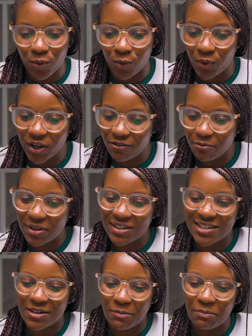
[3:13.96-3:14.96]
We've
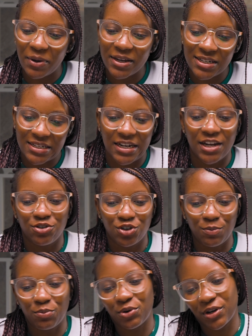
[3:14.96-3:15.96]
missed the best
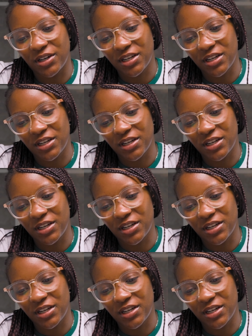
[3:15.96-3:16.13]
entry point